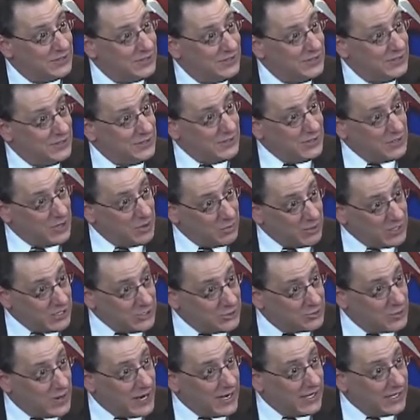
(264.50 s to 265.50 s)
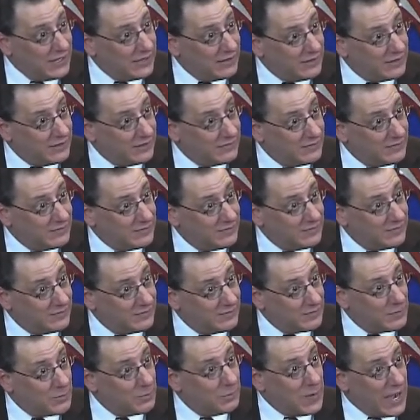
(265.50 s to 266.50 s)
nobody's waiting
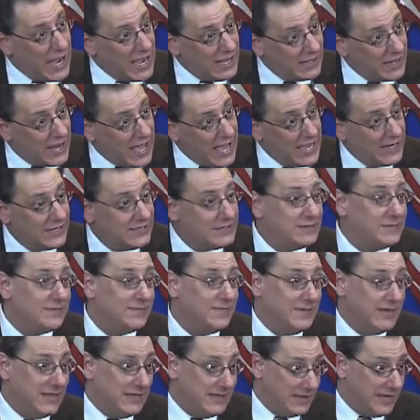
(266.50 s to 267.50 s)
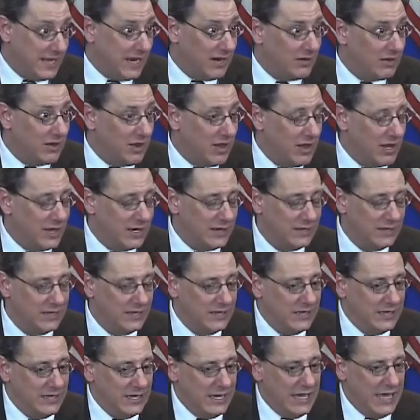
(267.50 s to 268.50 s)
for my line to feed their line.
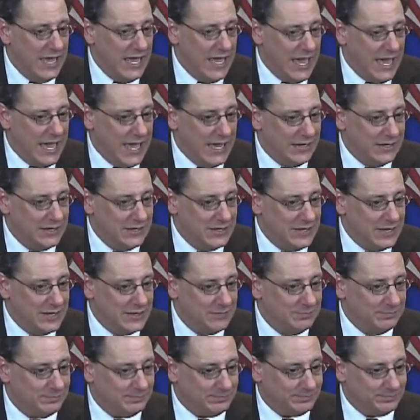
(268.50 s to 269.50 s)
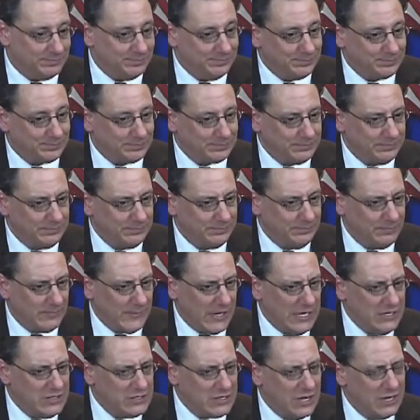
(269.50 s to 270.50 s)
And
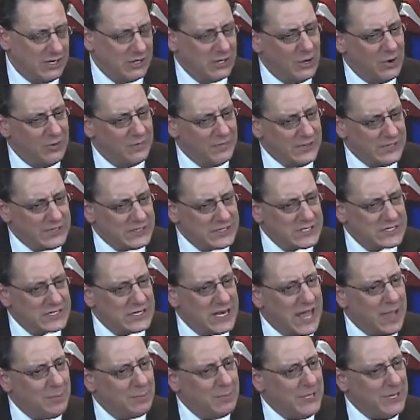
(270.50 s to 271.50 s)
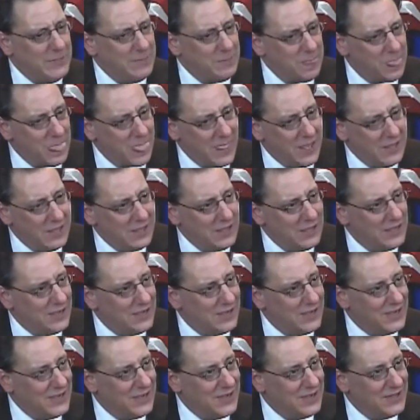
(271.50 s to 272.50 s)
so I don't know if it's sloppy,
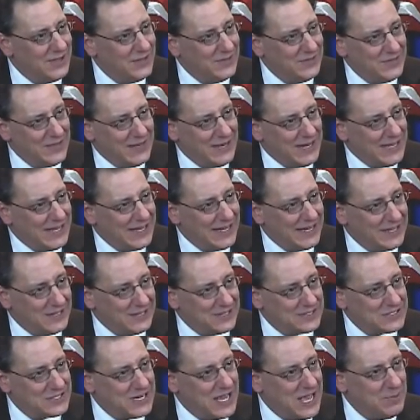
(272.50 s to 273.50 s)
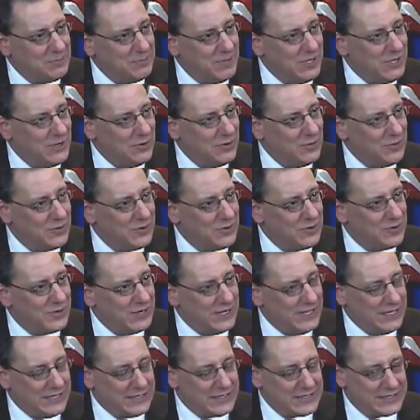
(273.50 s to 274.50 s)
that I get a little sloppy, or
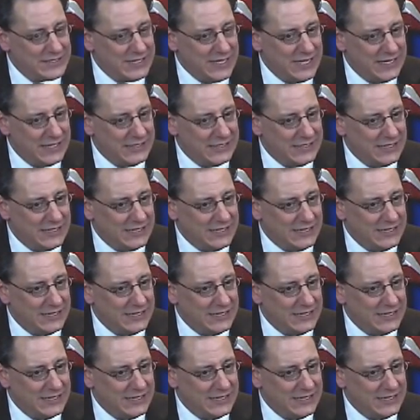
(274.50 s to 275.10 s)
it's that